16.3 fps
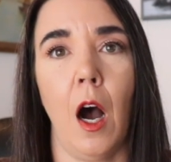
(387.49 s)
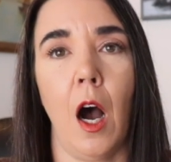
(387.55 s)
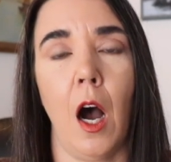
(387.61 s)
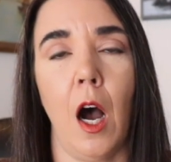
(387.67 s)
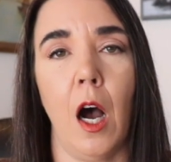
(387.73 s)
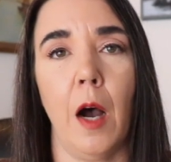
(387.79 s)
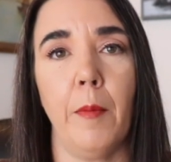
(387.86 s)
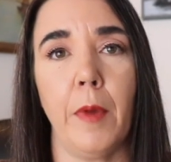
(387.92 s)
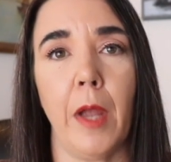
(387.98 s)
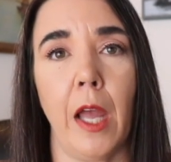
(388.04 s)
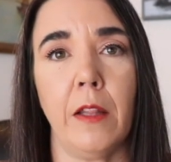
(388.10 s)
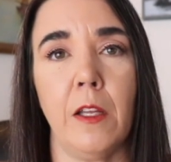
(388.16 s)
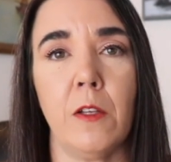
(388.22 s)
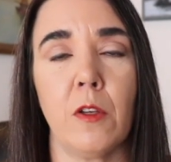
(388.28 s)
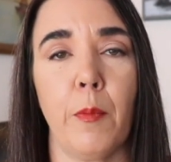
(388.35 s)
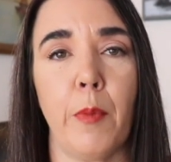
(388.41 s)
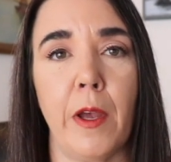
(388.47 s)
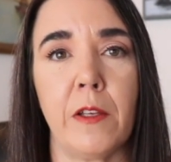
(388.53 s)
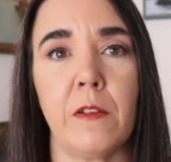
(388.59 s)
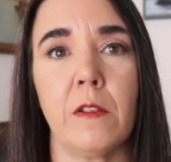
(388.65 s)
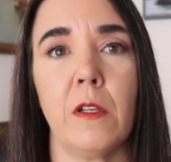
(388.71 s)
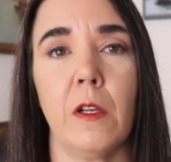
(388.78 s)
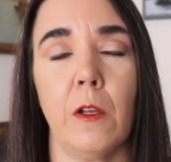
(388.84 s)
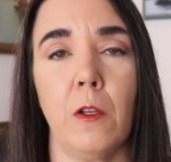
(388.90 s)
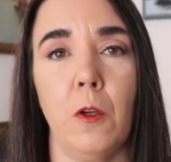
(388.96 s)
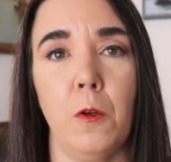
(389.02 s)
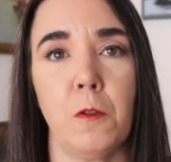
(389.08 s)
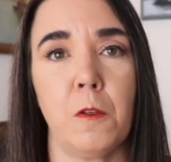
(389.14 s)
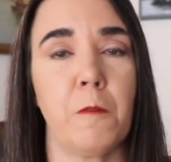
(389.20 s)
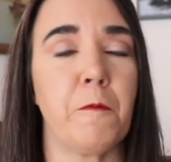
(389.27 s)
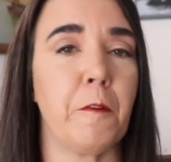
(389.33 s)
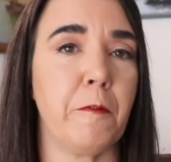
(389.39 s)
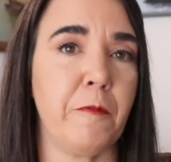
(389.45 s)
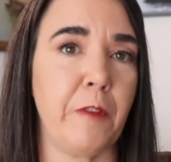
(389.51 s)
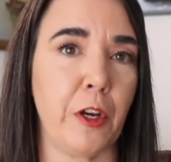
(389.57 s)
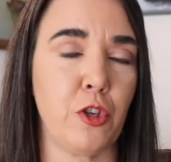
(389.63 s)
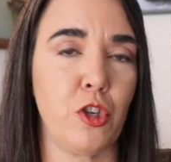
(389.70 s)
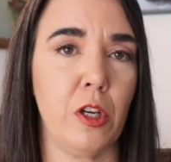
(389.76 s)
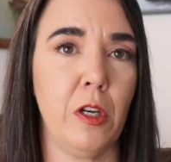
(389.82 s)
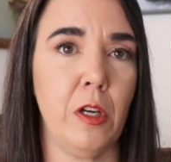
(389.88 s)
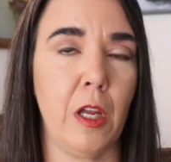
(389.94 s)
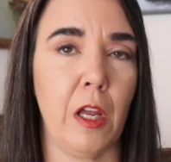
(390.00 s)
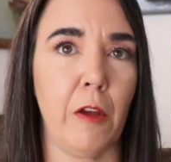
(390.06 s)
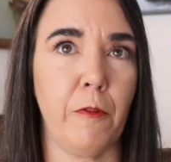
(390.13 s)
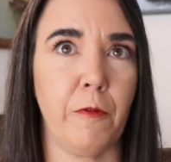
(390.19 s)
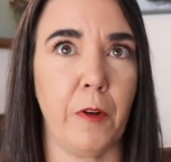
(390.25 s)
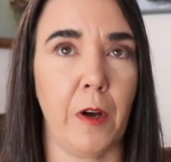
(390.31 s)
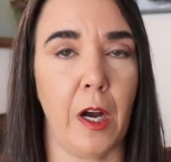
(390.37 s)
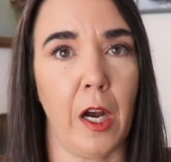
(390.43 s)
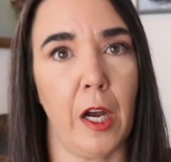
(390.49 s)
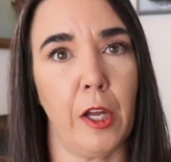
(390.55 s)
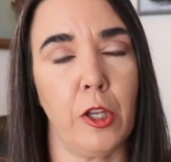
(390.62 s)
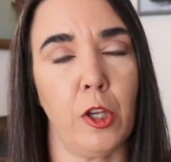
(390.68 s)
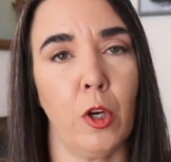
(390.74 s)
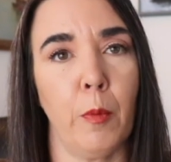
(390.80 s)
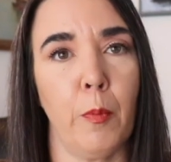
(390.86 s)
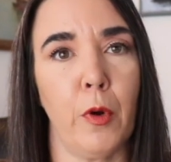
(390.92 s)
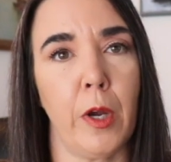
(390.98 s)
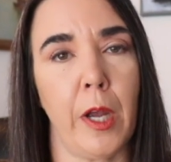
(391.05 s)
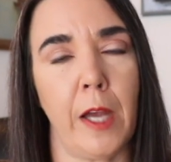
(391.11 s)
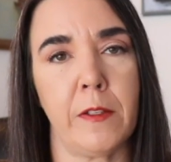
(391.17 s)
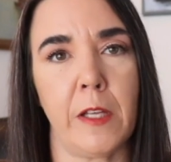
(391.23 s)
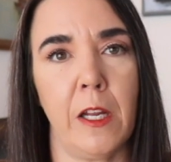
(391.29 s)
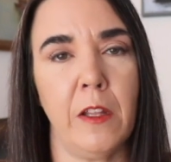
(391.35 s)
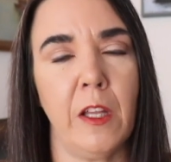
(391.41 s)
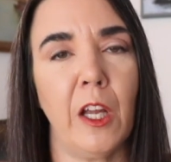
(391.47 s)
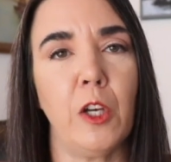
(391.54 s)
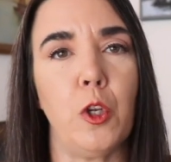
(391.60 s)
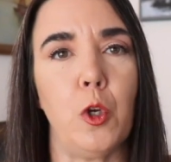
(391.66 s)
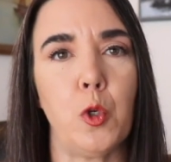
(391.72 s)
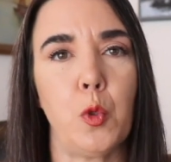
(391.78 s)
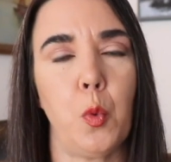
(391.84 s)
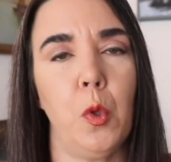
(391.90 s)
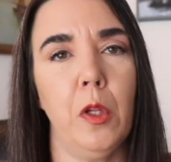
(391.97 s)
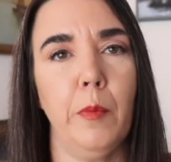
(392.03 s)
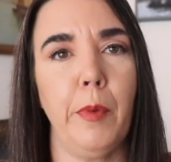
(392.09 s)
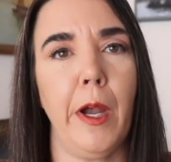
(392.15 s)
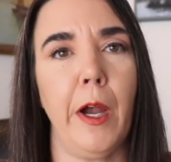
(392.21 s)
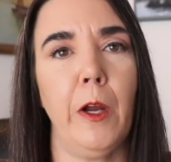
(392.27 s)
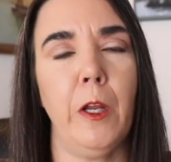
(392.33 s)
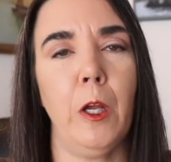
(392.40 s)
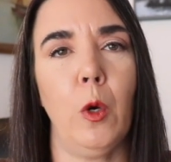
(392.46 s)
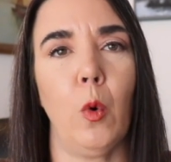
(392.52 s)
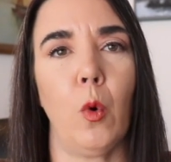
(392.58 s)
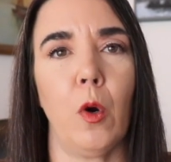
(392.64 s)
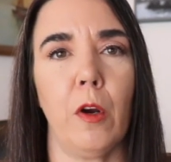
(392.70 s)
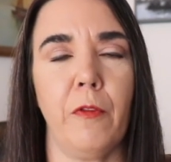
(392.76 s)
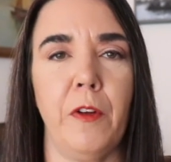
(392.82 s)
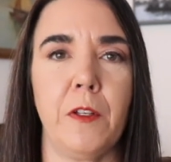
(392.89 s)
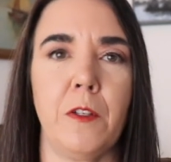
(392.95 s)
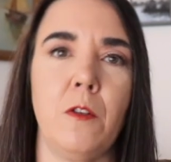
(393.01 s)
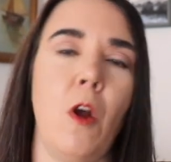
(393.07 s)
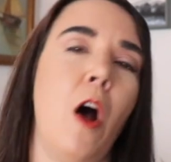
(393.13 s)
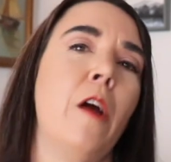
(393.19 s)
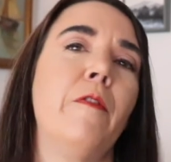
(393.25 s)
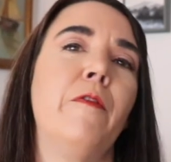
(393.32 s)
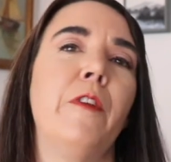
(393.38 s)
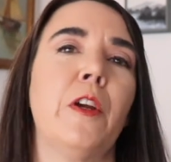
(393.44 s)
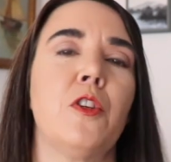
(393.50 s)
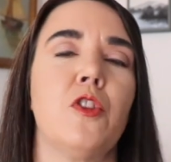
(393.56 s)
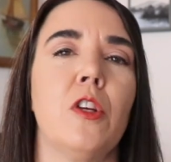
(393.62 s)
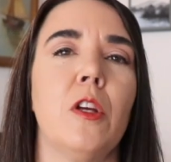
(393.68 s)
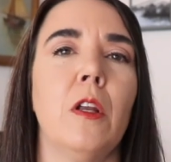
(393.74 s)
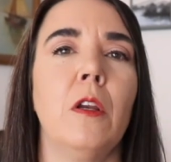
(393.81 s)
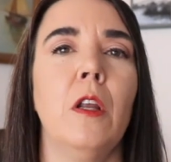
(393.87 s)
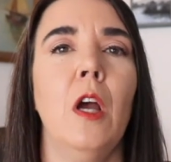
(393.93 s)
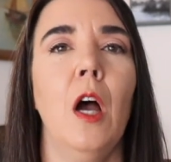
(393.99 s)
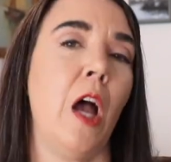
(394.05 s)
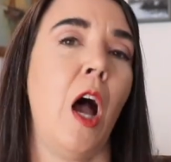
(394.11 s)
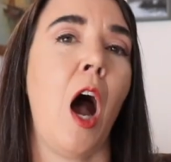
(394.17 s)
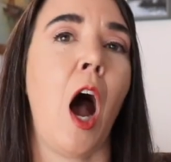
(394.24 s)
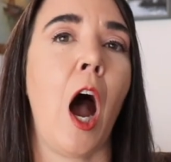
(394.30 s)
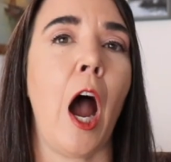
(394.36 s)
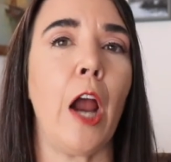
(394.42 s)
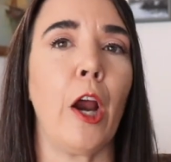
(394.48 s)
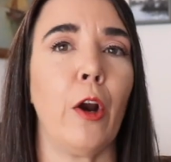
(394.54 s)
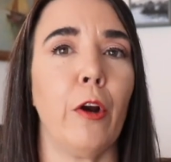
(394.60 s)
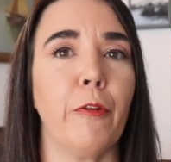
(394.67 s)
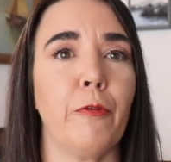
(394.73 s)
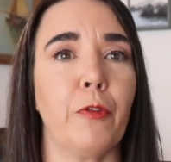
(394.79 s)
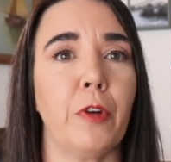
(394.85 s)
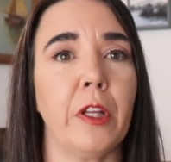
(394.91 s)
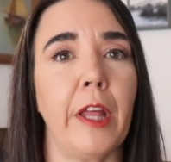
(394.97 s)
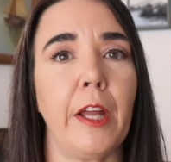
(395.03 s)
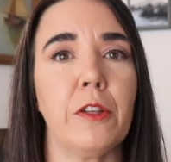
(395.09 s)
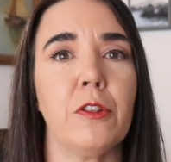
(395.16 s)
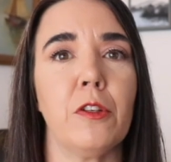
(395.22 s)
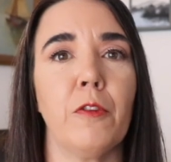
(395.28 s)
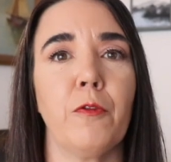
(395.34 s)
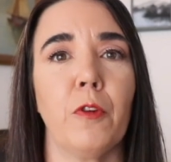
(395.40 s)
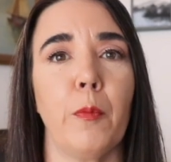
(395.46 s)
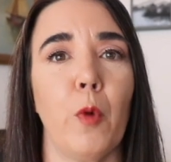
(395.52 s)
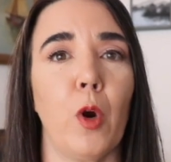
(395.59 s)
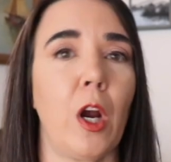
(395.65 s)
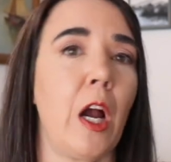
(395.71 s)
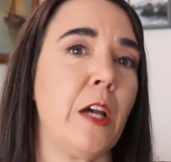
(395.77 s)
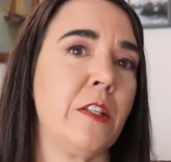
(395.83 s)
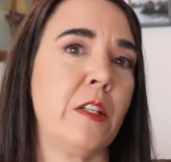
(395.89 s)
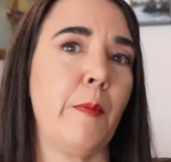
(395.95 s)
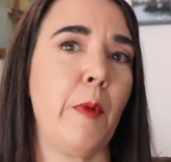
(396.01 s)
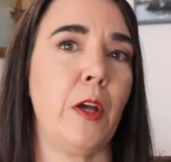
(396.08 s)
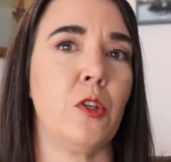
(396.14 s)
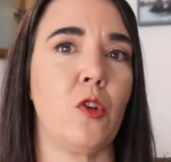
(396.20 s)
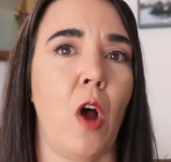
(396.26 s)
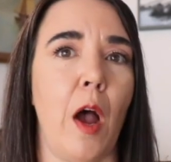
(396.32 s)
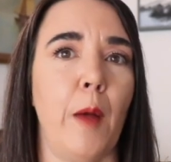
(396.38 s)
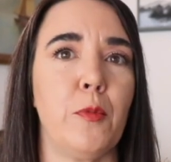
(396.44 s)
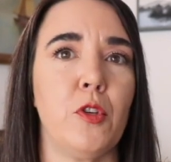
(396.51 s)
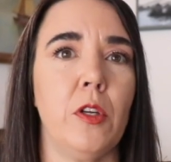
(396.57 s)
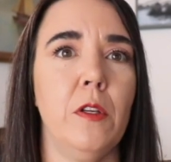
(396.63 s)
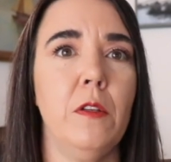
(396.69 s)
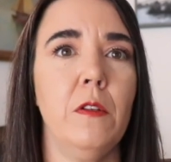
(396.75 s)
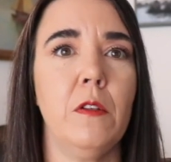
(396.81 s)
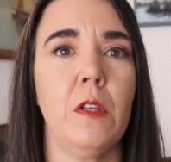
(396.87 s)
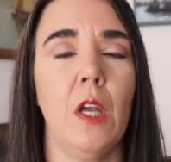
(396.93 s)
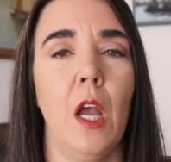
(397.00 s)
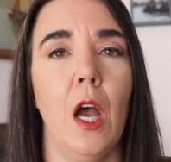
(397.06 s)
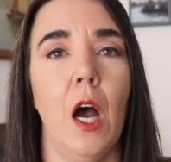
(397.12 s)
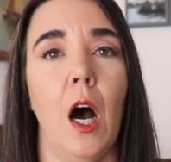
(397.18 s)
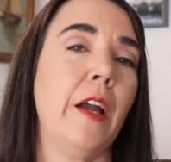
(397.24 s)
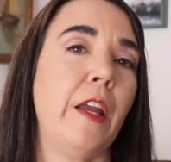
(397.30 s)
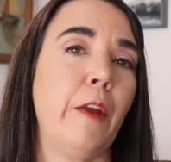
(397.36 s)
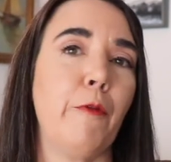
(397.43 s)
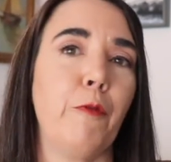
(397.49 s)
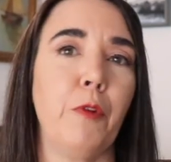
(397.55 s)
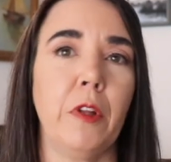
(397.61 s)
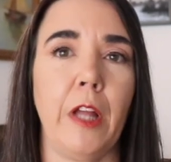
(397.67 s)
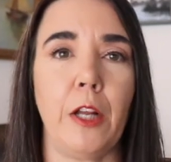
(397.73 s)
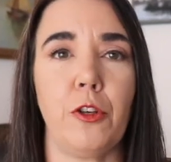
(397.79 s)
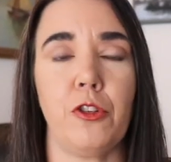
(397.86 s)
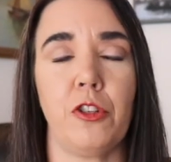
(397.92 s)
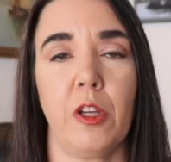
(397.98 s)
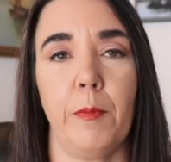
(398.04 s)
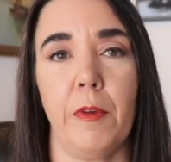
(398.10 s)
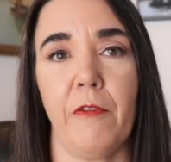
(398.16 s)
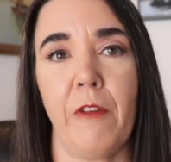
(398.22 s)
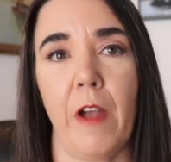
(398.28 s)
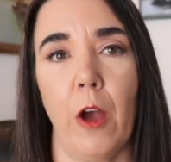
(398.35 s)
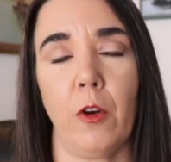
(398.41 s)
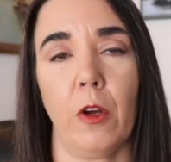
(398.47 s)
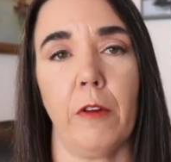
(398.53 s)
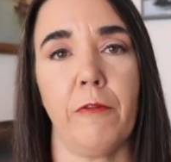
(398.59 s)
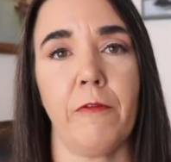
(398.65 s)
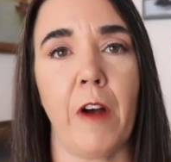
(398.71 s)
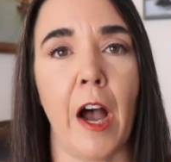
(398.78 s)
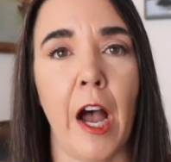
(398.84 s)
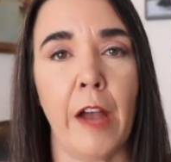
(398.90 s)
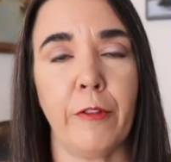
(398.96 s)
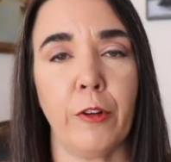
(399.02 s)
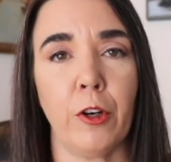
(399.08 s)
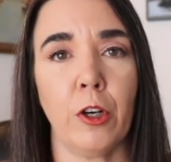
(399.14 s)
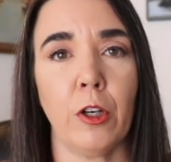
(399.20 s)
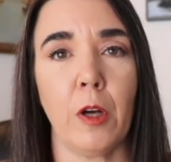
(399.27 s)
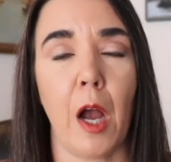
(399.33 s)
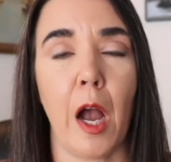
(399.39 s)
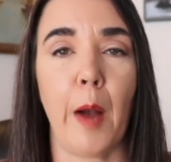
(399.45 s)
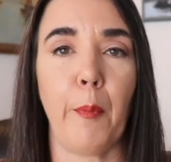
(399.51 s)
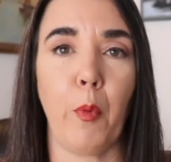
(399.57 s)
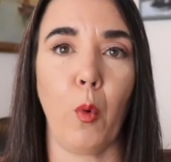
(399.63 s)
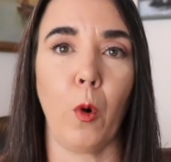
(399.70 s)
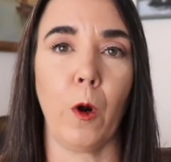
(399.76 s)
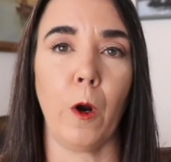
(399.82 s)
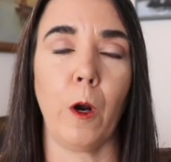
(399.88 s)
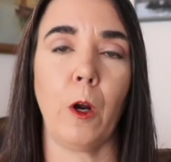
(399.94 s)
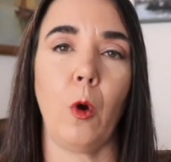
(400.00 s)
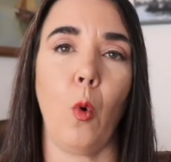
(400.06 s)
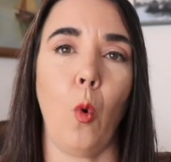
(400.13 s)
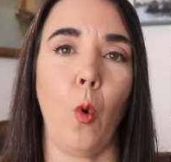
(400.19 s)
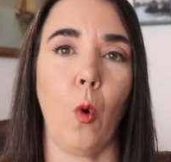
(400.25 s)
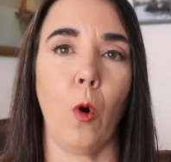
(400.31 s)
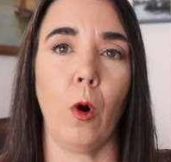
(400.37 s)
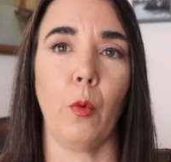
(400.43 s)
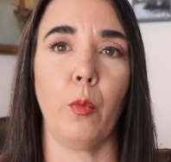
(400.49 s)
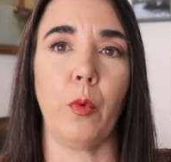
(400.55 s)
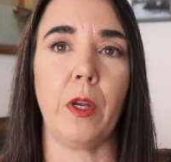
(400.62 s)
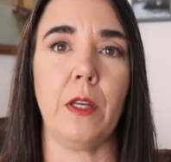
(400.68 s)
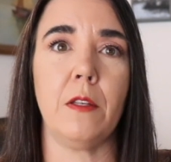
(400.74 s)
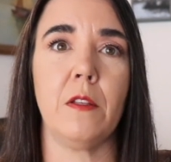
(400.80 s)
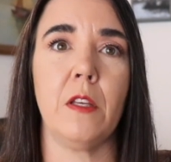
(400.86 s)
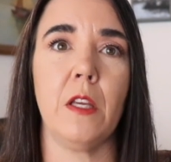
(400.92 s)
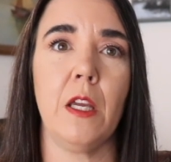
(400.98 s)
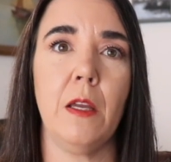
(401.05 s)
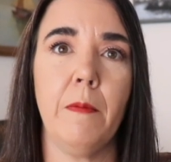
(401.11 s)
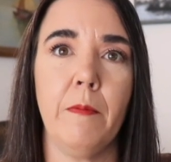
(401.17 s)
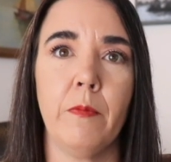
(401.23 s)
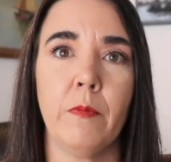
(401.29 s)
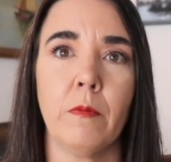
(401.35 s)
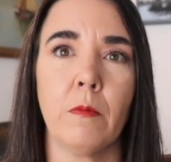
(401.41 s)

And these are best used for fiction. If your book has anything unusual about it, or if it's nonfiction, hire a freelancer for more customized options. Again, freelancers can be found on Fiverr, Upwork, or Reedsy.